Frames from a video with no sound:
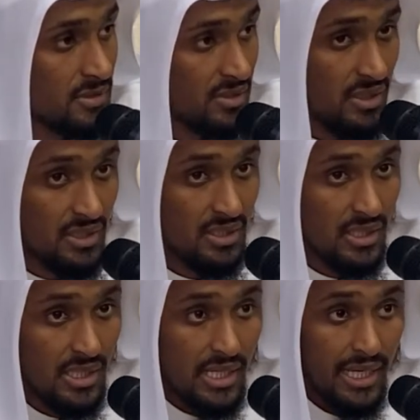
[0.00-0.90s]
So
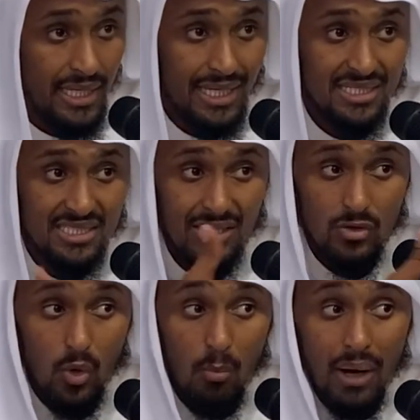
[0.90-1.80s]
he has now
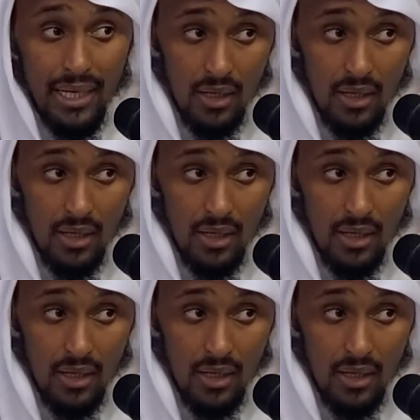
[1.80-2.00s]
got my